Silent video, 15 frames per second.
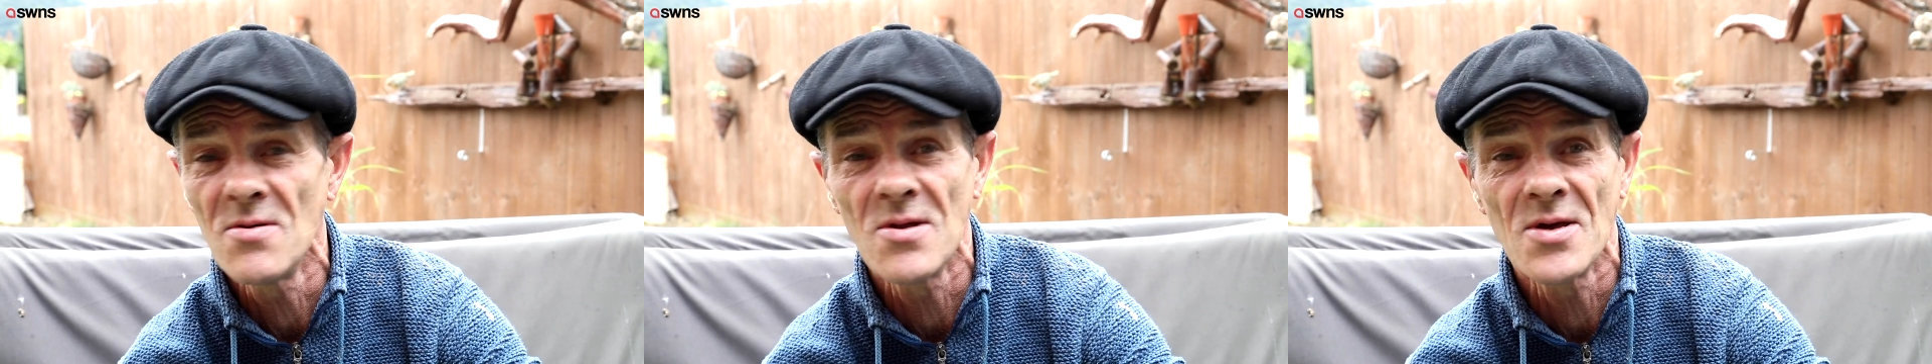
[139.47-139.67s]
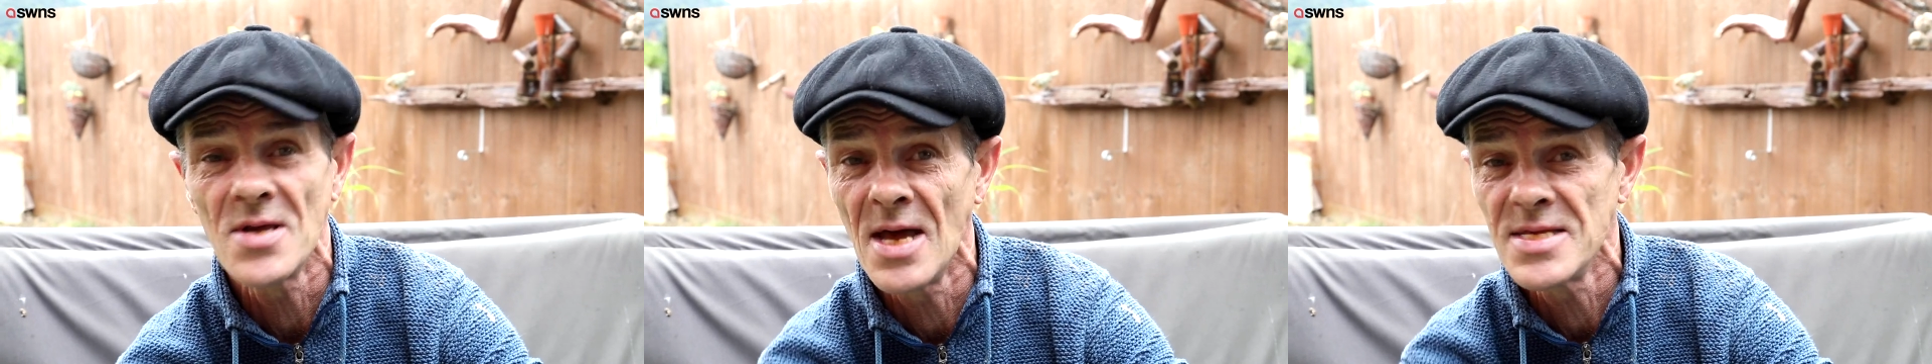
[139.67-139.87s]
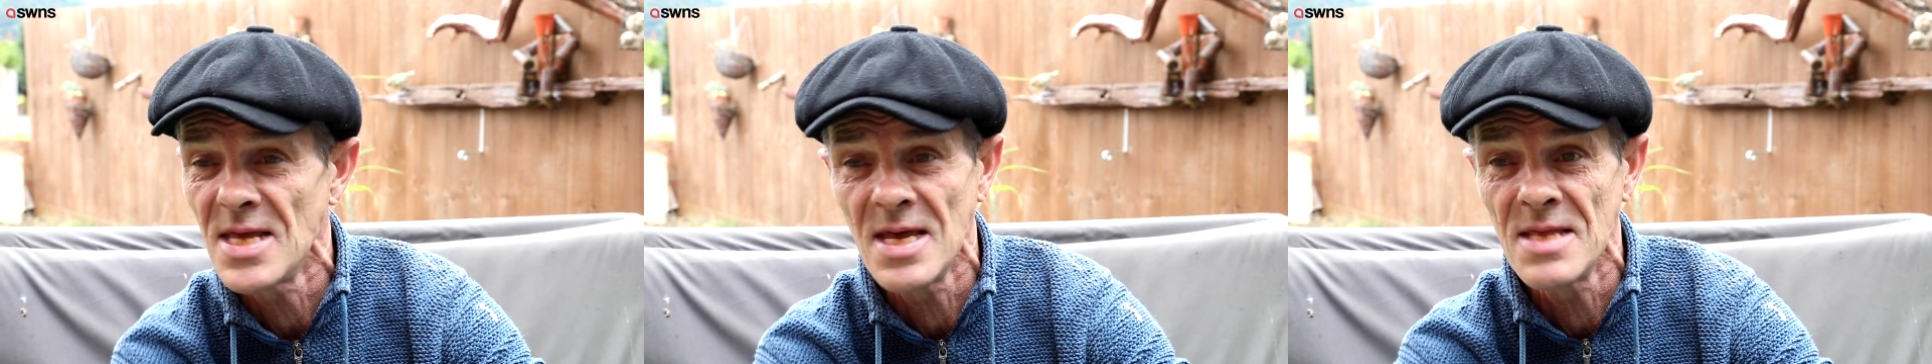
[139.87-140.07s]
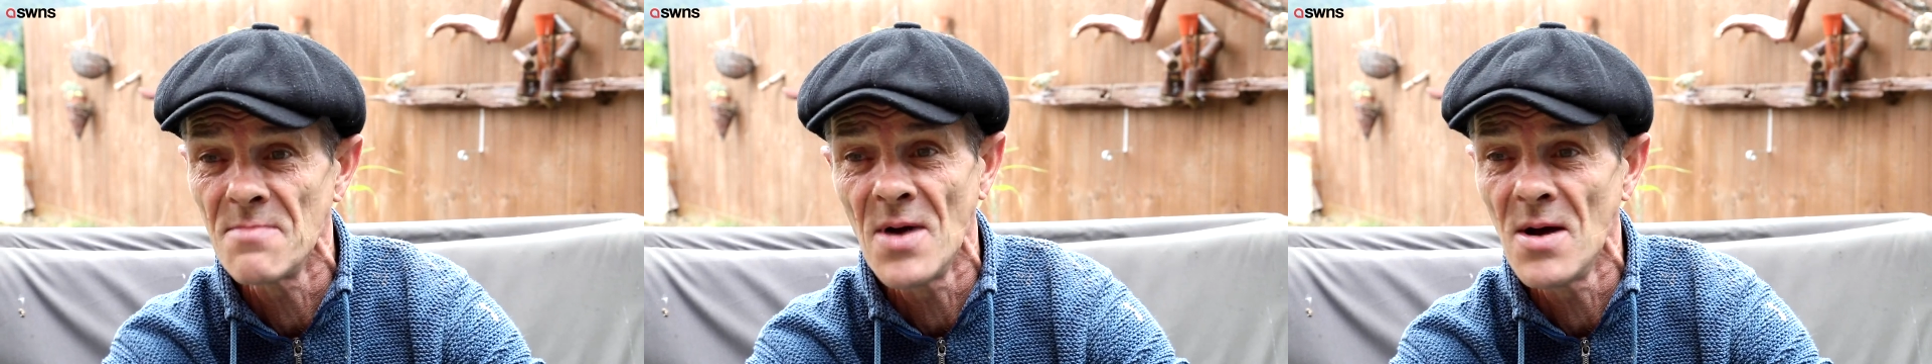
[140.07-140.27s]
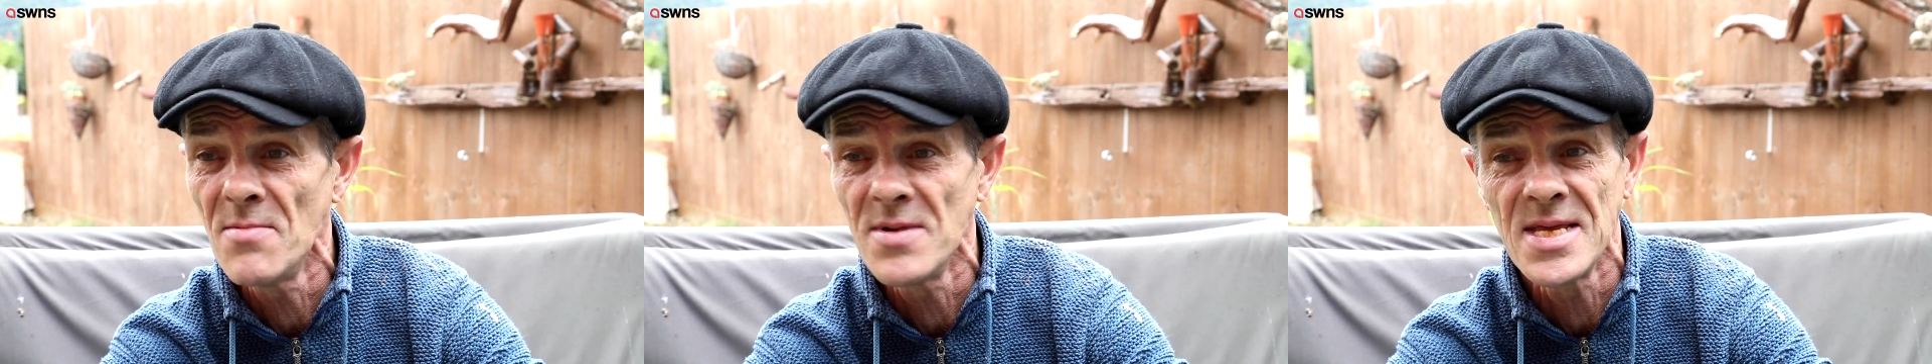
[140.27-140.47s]
Like at the
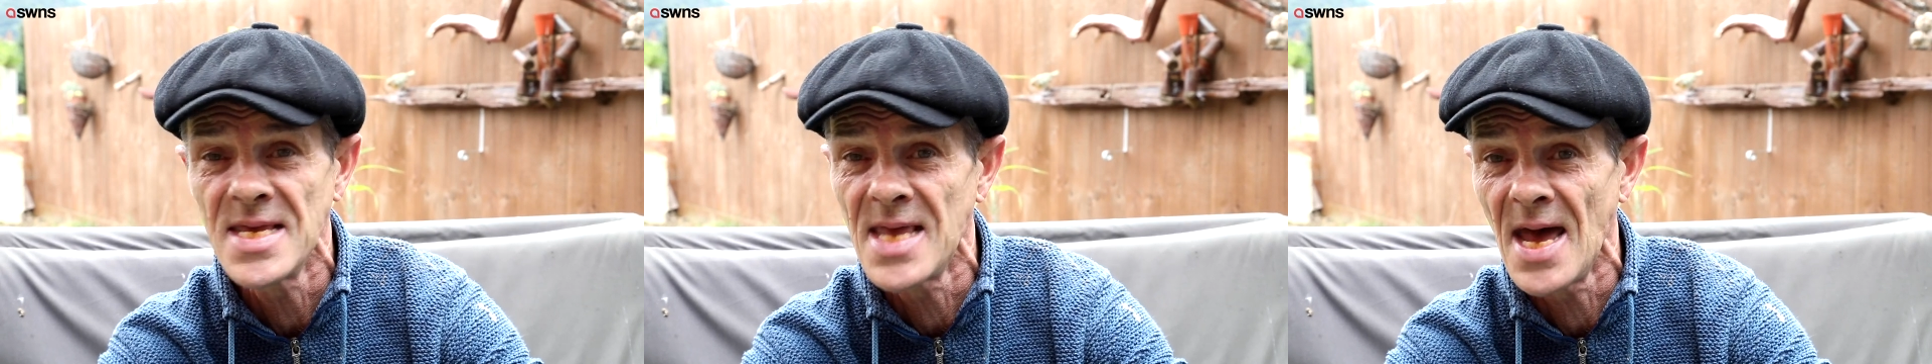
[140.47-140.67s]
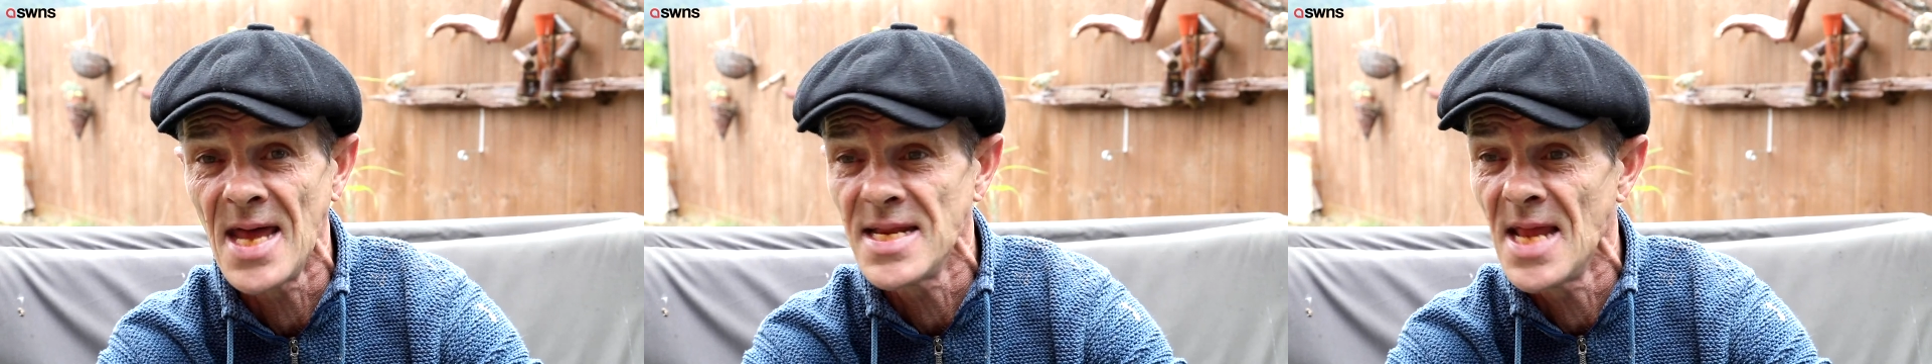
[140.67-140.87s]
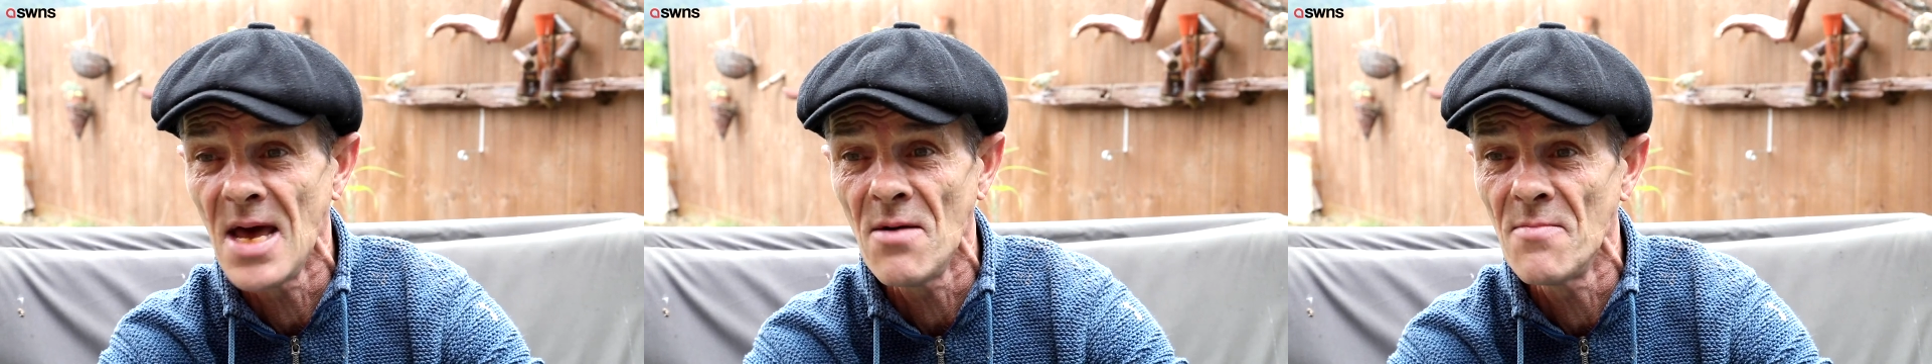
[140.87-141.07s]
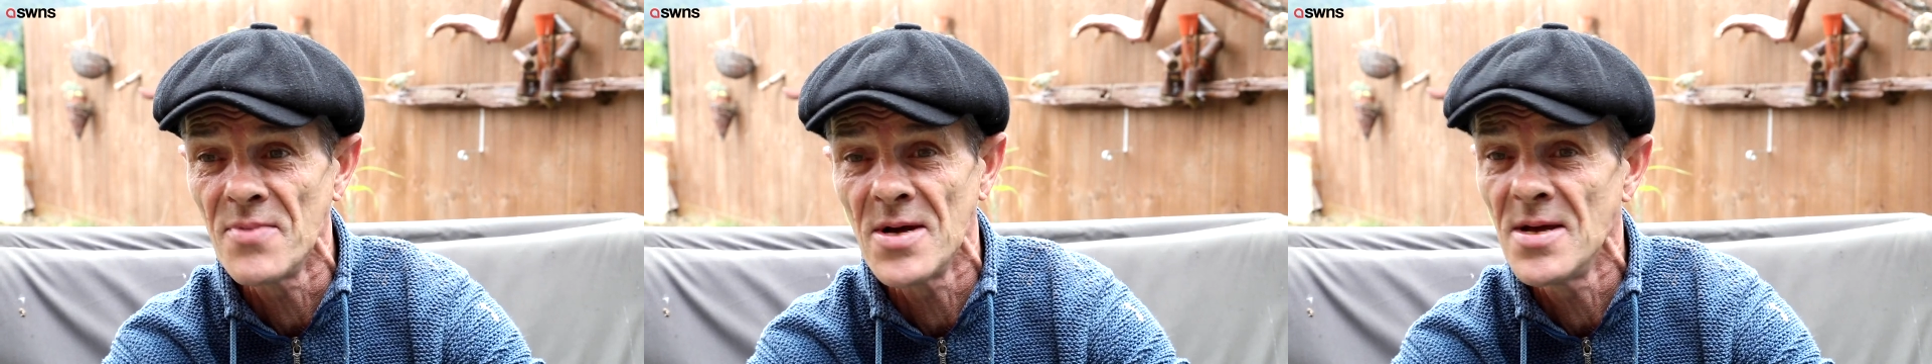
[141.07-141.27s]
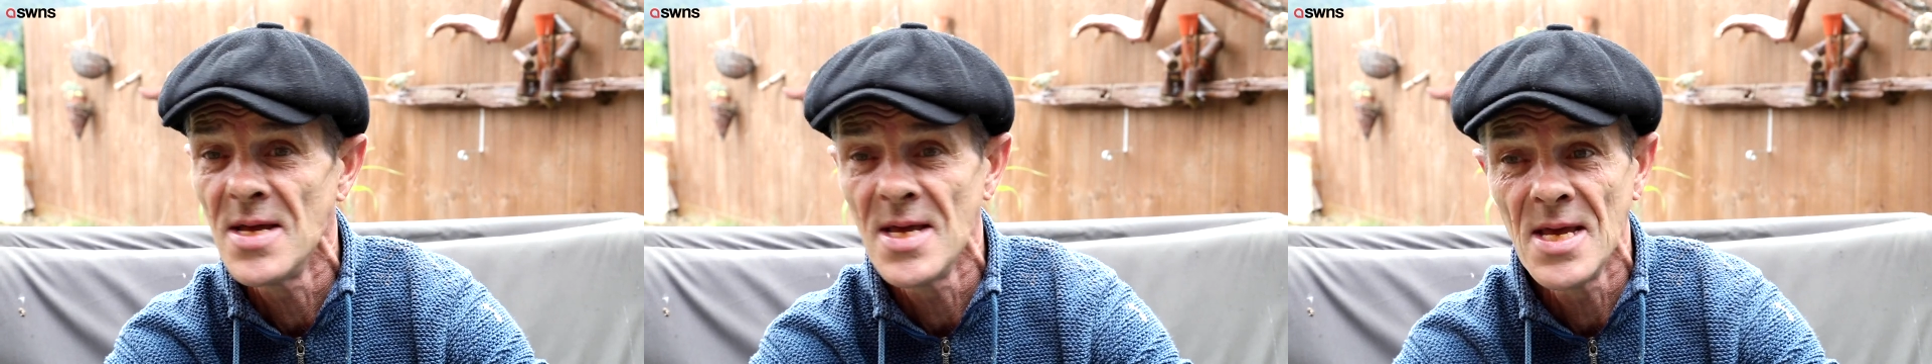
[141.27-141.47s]
moment, he can now,
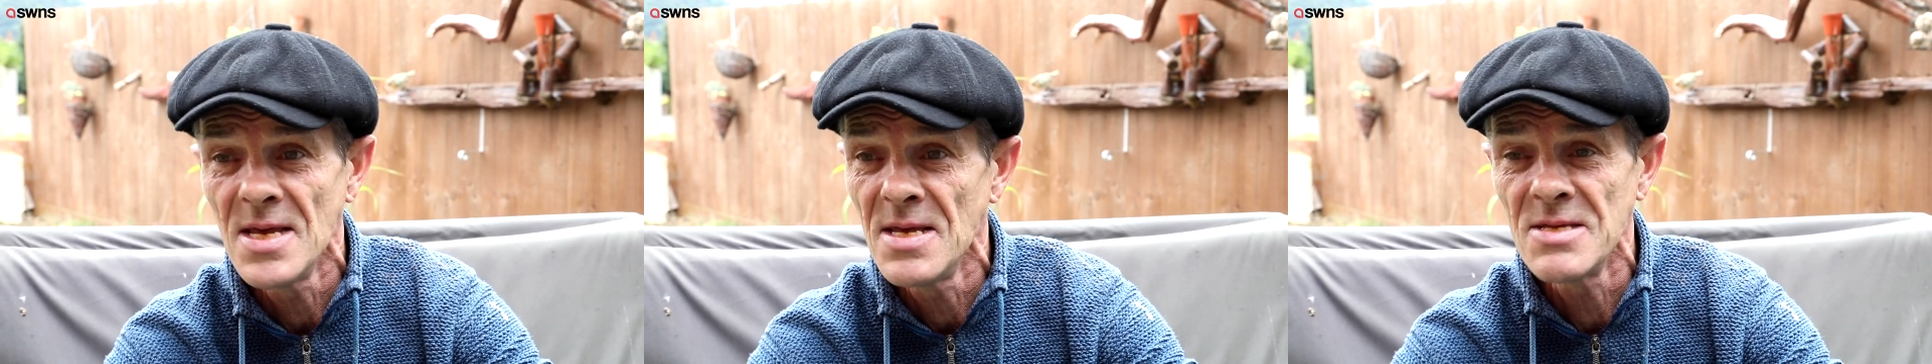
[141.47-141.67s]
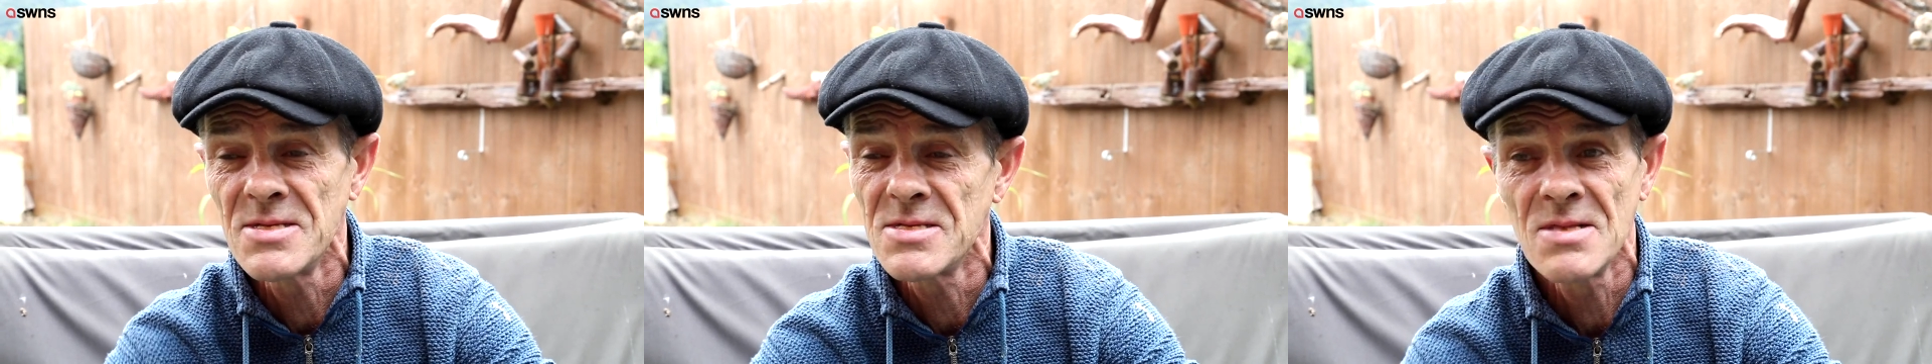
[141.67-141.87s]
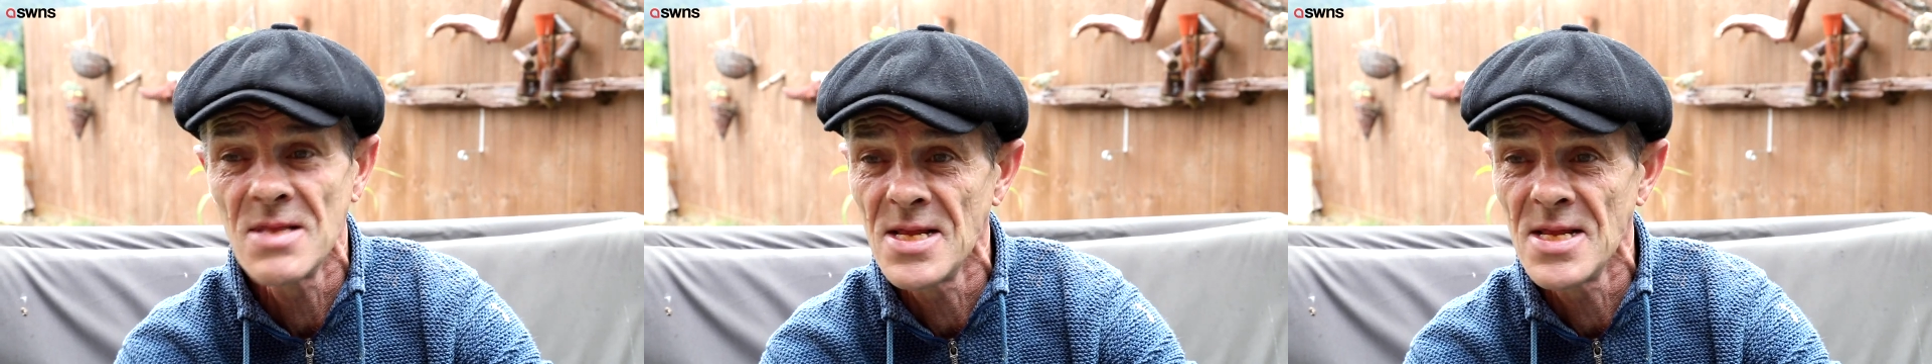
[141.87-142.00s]
but he,